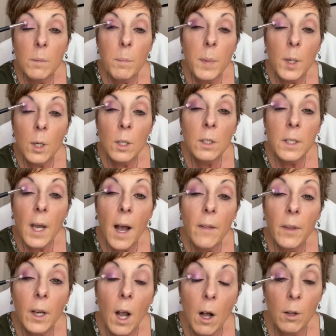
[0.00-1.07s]
build on the
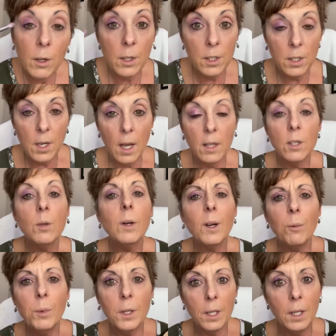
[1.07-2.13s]
colors. That's what I
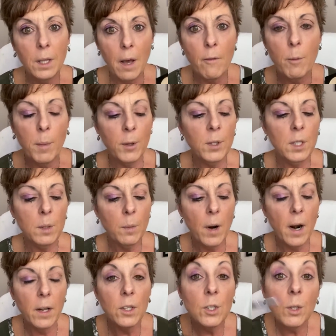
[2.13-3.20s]
really love about these
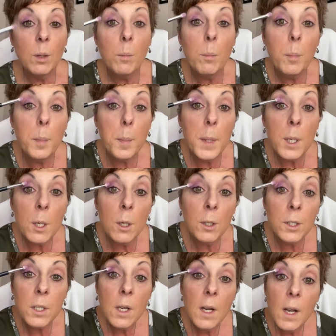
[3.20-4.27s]
products. You can
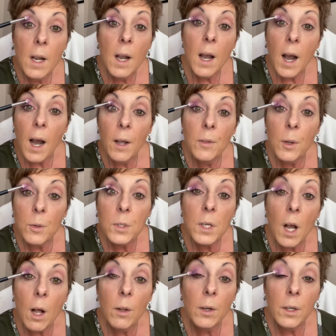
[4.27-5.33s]
build on those
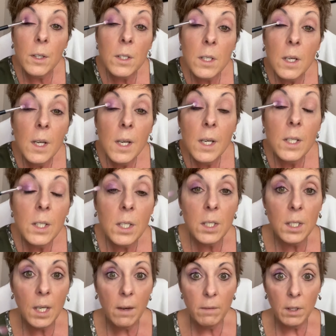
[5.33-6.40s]
colors just to
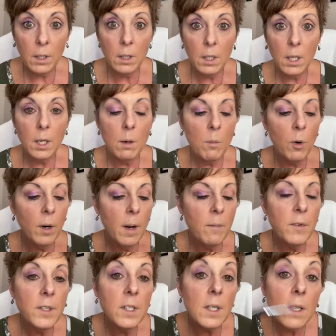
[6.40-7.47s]
give it a little more
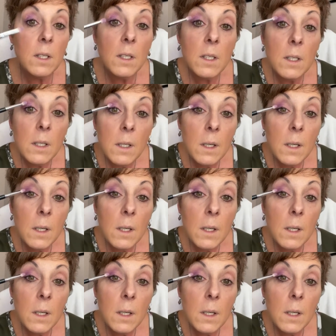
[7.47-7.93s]
emphasis.